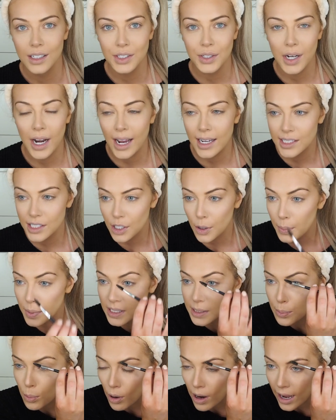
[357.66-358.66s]
So next up
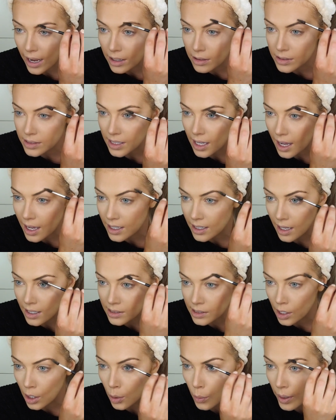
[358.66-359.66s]
is brows, and
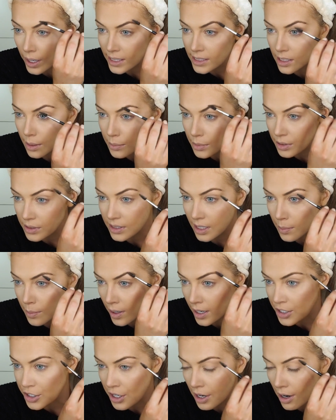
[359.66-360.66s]
as always I'm using
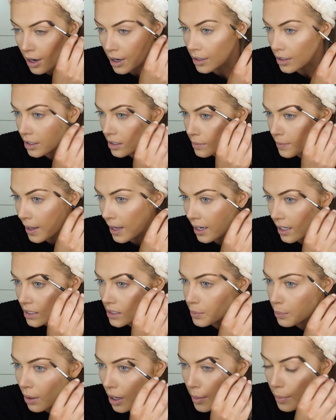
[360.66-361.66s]
my Gerard Cosmetics
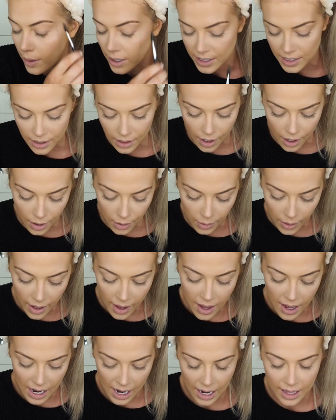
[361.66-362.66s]
Brow Bar to Go,
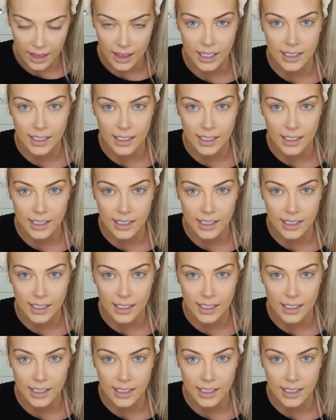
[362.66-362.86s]
and